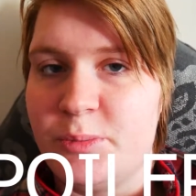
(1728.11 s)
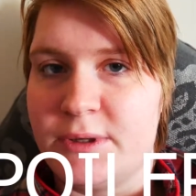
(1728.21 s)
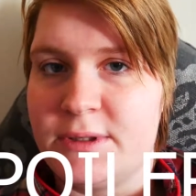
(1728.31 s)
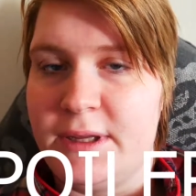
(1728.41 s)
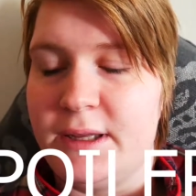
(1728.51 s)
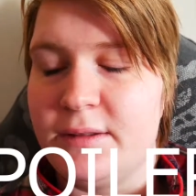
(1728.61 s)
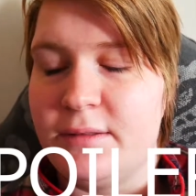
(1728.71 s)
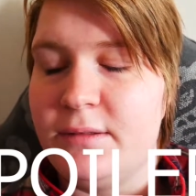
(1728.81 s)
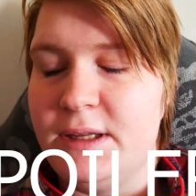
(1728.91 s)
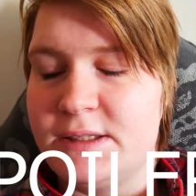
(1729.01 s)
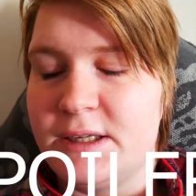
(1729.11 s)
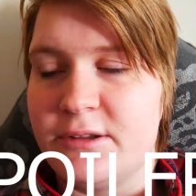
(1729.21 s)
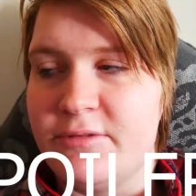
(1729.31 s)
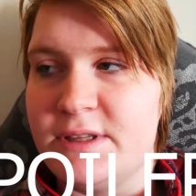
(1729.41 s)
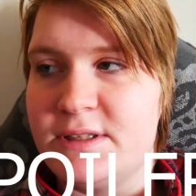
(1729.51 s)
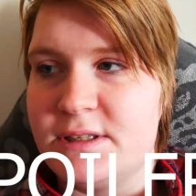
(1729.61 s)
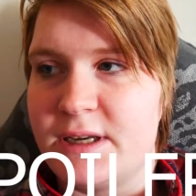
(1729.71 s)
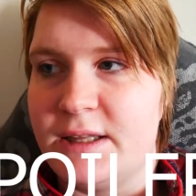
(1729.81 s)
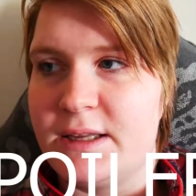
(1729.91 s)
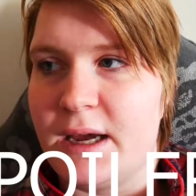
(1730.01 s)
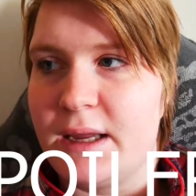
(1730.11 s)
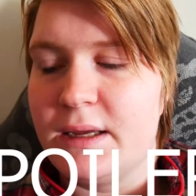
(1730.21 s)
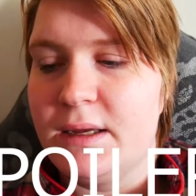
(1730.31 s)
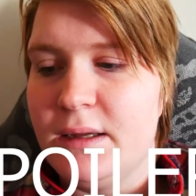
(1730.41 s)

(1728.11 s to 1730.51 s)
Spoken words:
but he is convinced he's gonna die.